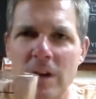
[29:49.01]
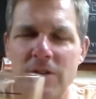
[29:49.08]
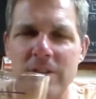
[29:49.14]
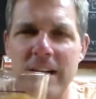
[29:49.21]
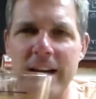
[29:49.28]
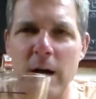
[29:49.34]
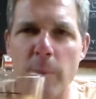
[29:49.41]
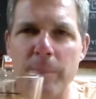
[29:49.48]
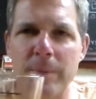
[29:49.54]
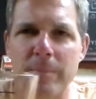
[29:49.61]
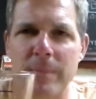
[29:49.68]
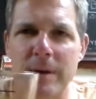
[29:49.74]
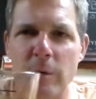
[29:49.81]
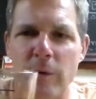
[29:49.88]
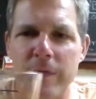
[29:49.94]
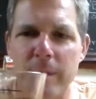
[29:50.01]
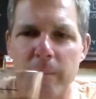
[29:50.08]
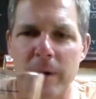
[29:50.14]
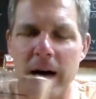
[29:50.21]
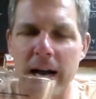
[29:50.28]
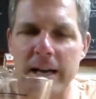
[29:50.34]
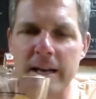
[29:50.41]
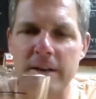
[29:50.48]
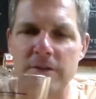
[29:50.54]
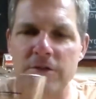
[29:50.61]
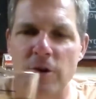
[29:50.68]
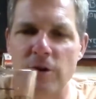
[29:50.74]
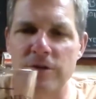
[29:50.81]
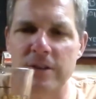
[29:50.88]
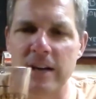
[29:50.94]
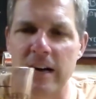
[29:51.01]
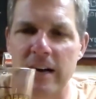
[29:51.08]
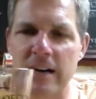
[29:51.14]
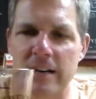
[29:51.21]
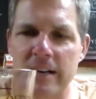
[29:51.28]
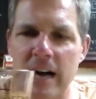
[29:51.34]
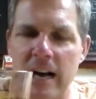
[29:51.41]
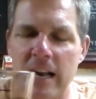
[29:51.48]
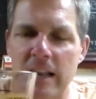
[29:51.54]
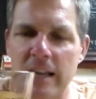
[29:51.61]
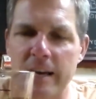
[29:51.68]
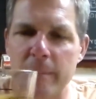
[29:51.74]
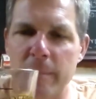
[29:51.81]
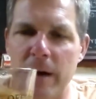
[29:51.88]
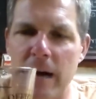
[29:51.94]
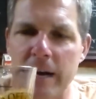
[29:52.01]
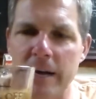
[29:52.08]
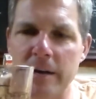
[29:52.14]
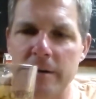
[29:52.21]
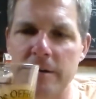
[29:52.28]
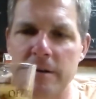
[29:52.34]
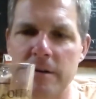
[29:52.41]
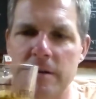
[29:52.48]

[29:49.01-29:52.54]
It's not helping me with the body, so it's kind of late body,